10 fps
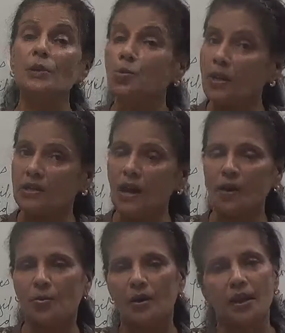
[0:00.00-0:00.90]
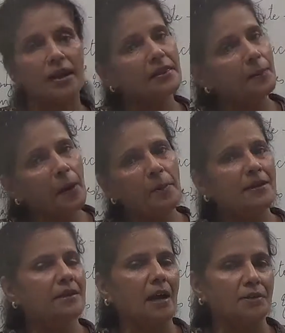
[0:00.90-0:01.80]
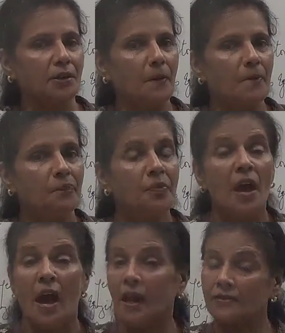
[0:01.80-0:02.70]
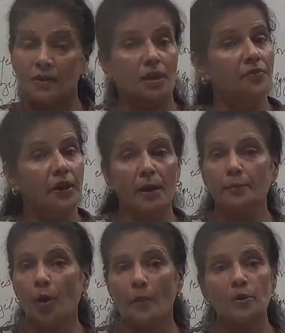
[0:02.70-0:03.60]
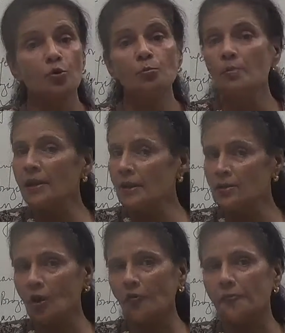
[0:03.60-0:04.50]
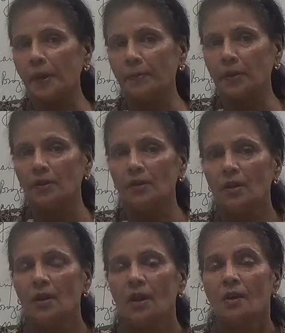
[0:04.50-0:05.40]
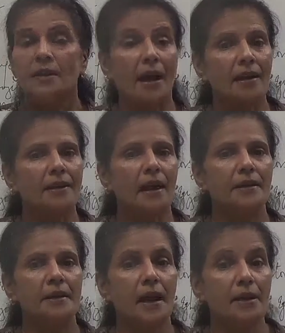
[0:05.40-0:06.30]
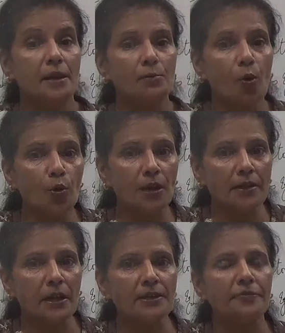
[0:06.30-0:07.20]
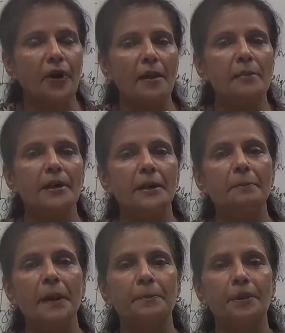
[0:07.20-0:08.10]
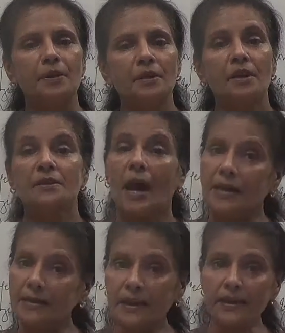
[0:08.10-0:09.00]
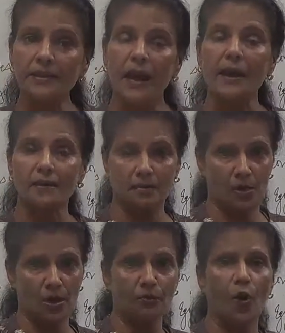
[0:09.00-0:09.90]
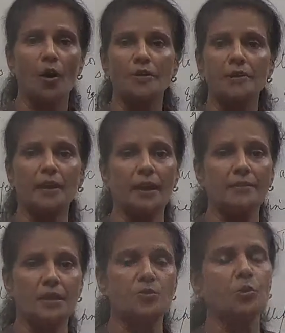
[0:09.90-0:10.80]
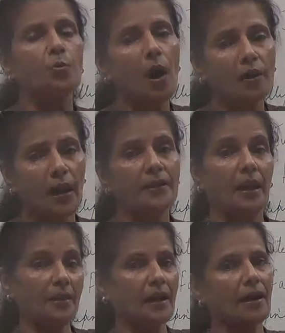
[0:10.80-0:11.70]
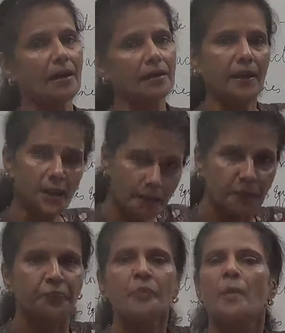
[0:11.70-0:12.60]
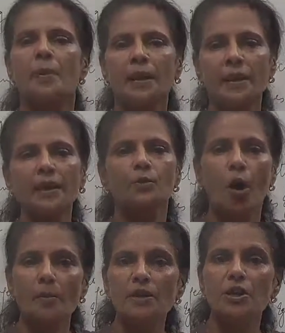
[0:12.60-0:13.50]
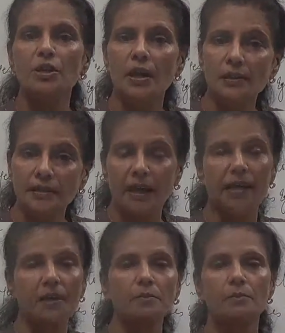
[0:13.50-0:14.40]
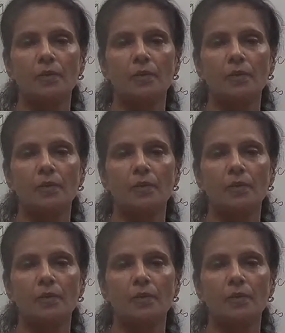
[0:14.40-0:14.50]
20 are working in the public sector and giving employment to millions of people, directly and indirectly, more than 35 million people. Directly, they are involved in the industrial work and indirectly bringing raw material, taking